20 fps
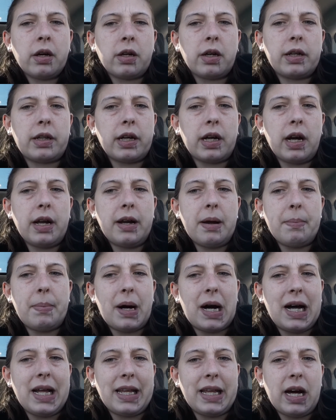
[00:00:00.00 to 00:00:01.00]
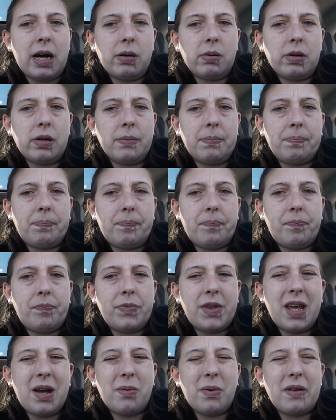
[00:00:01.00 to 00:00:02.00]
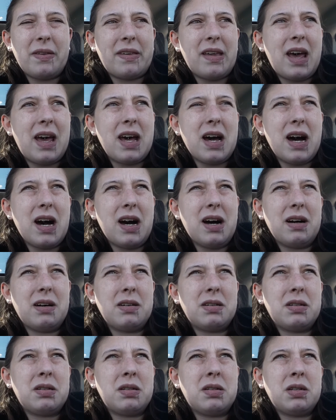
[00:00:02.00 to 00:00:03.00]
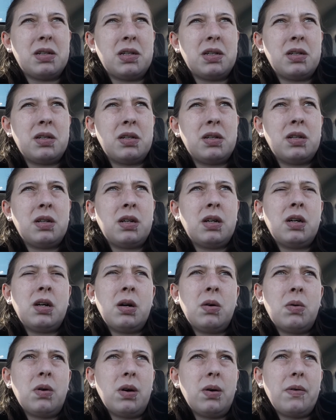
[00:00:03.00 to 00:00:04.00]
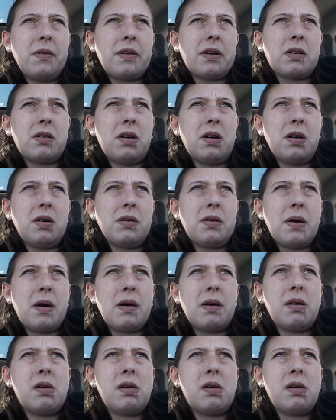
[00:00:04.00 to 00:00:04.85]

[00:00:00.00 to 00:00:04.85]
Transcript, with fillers: good thing I didn't buy that one. It was a, uh, what was it called?